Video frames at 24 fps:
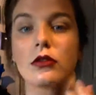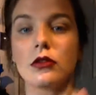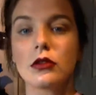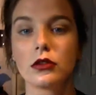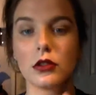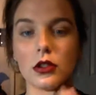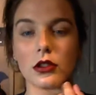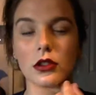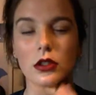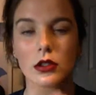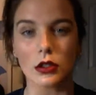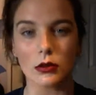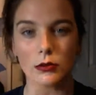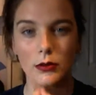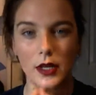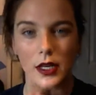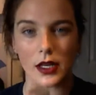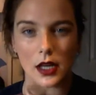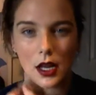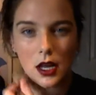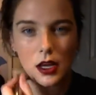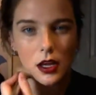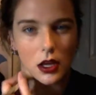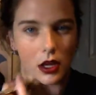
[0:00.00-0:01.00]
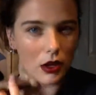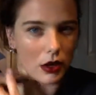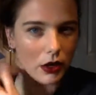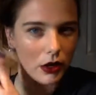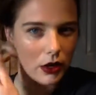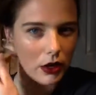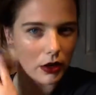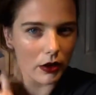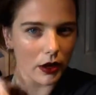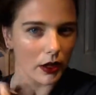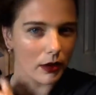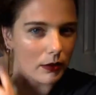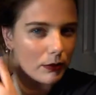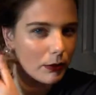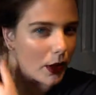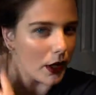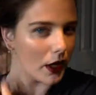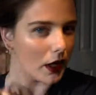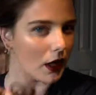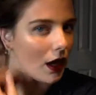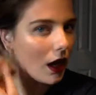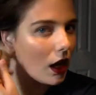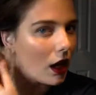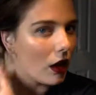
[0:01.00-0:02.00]
Just so my neck, you know, like my
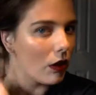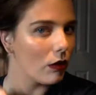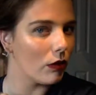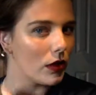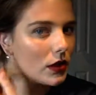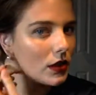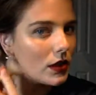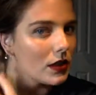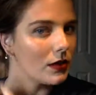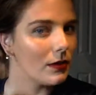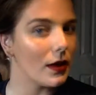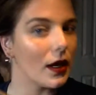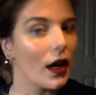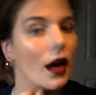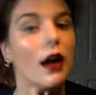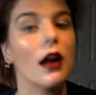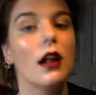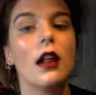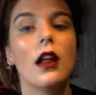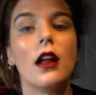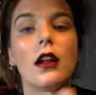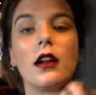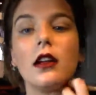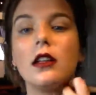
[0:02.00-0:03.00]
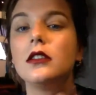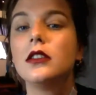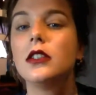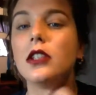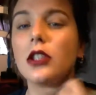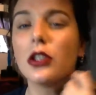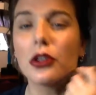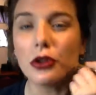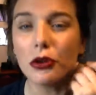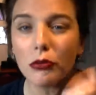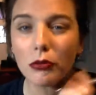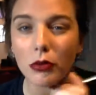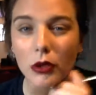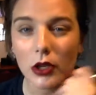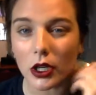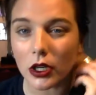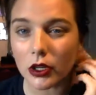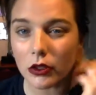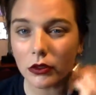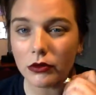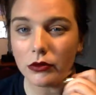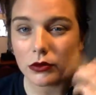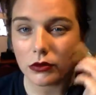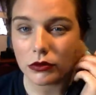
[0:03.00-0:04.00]
neck wants to be highlighted too,
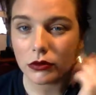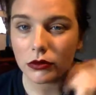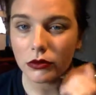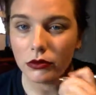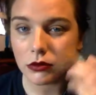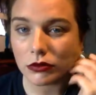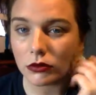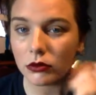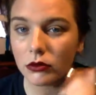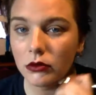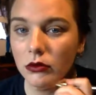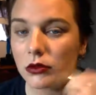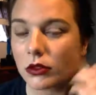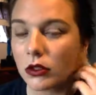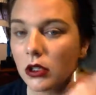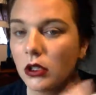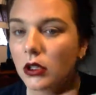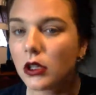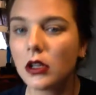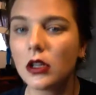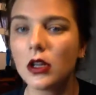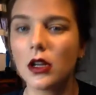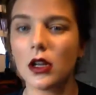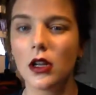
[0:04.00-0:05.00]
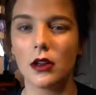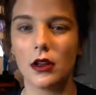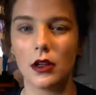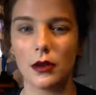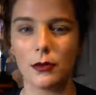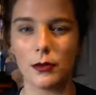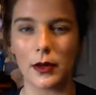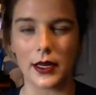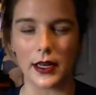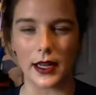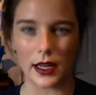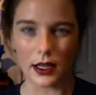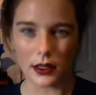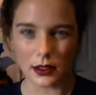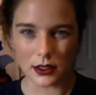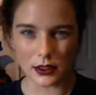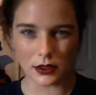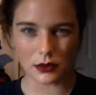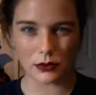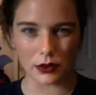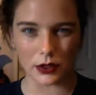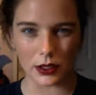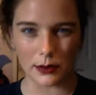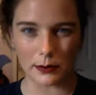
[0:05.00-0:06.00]
bro. My neck
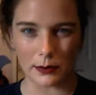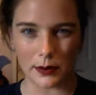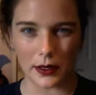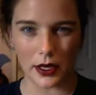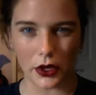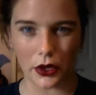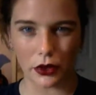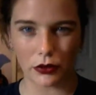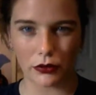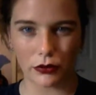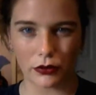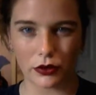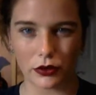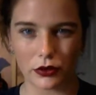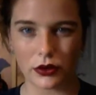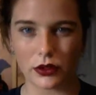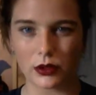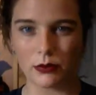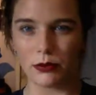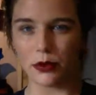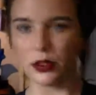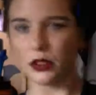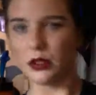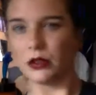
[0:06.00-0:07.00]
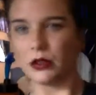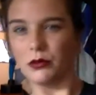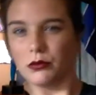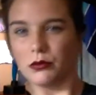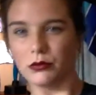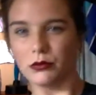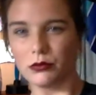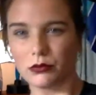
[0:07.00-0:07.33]
looks really pale for some reason.